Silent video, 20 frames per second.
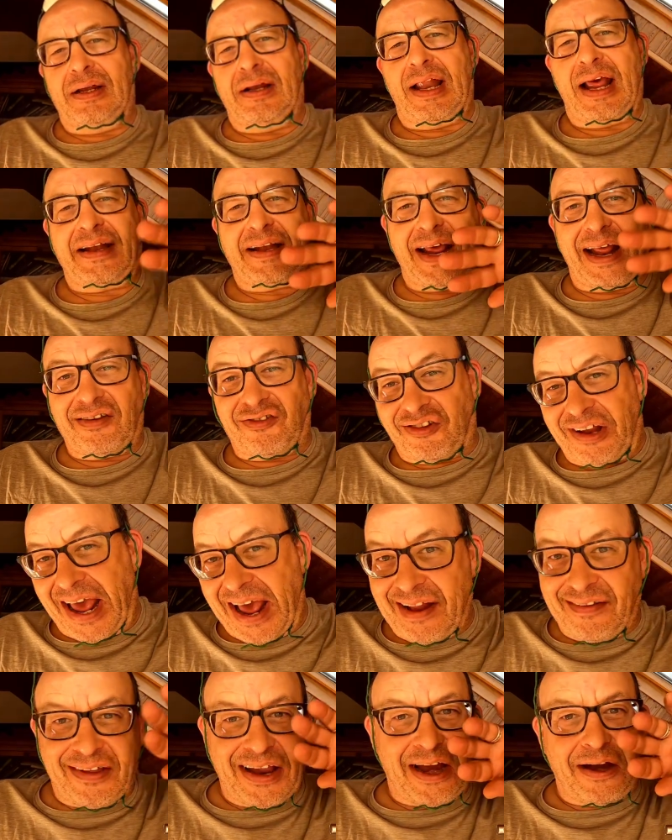Let that
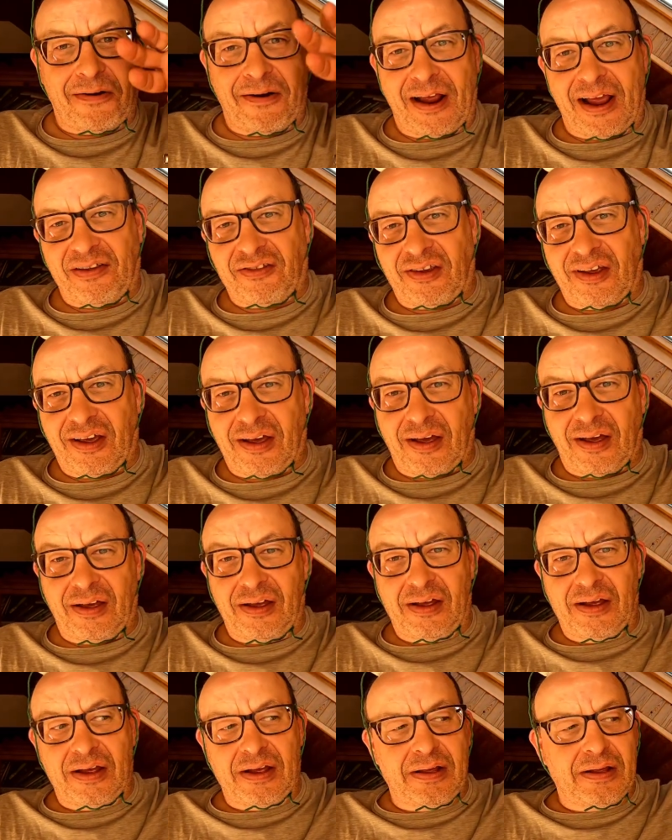stand there as
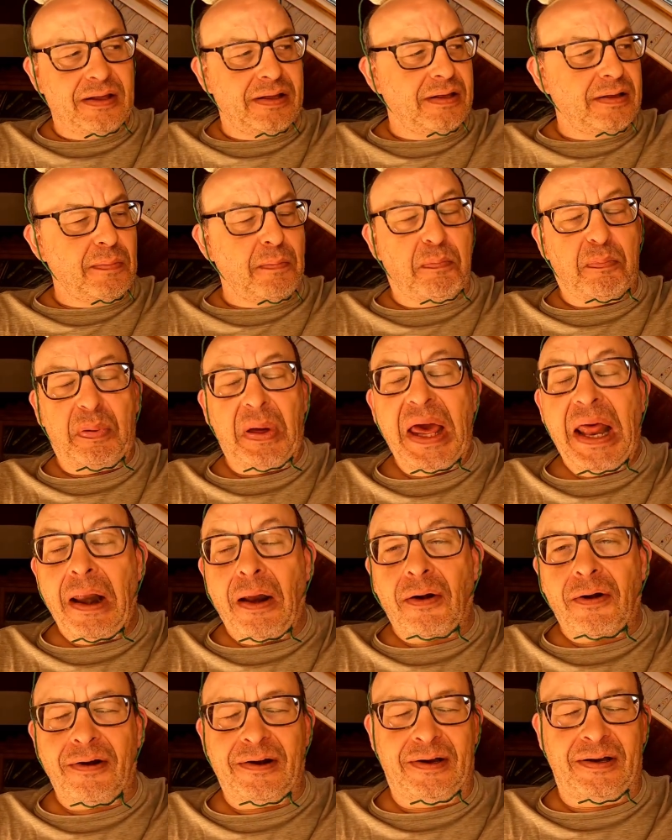a
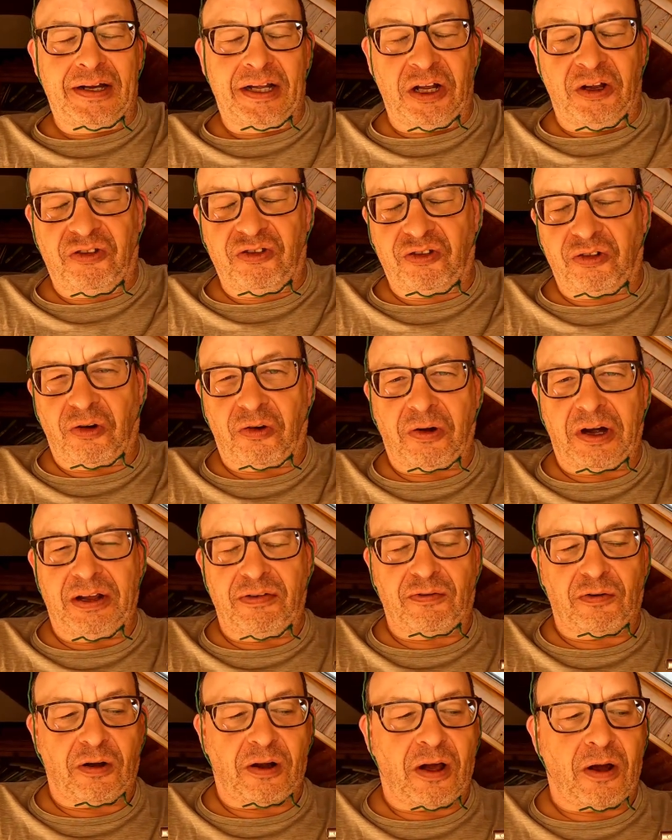pillar in history for